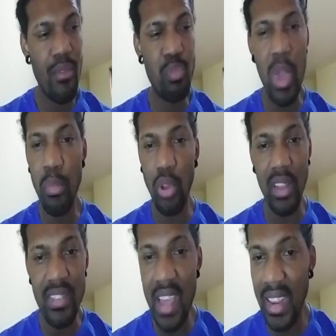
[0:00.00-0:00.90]
People are
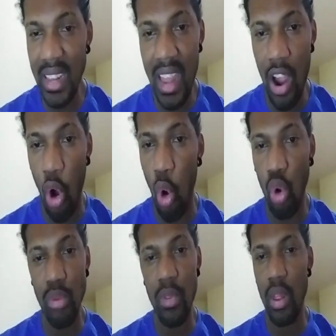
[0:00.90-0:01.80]
selling their
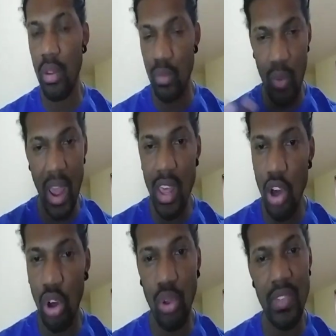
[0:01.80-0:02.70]
old
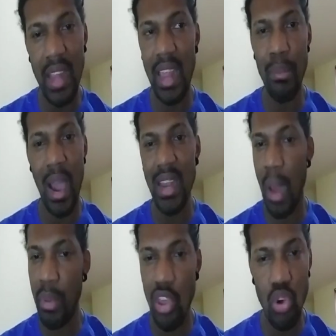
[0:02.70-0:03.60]
radios that they might
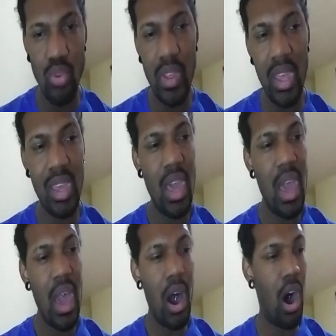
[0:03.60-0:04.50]
not be using
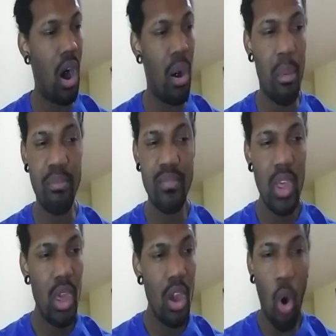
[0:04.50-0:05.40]

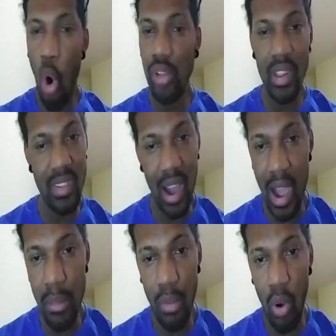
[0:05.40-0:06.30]
all the
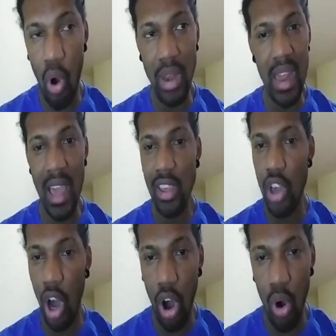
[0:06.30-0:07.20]
time on Let
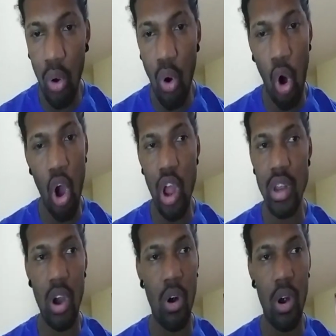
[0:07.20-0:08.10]
Go,
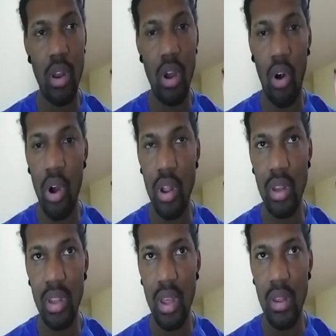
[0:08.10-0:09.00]
on
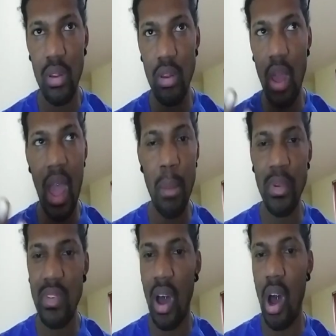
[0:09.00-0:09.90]

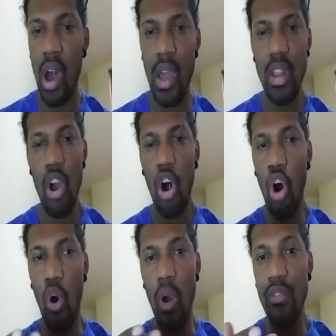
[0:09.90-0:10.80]
Amazon,
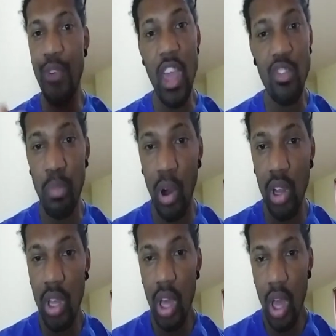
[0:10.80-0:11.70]
on
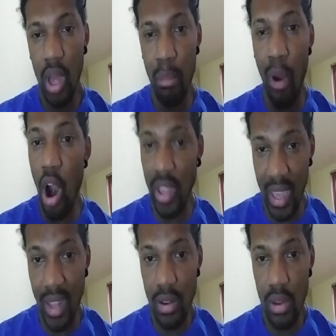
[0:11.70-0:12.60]
Facebook
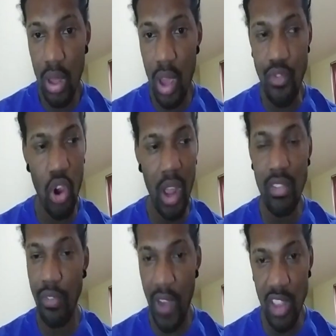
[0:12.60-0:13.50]
Market. If you're
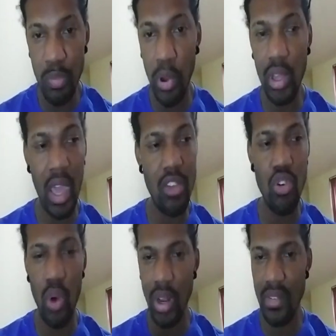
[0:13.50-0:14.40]
into Facebook and
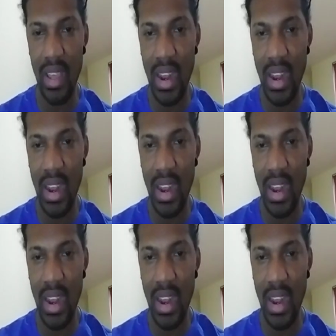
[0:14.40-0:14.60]
you understand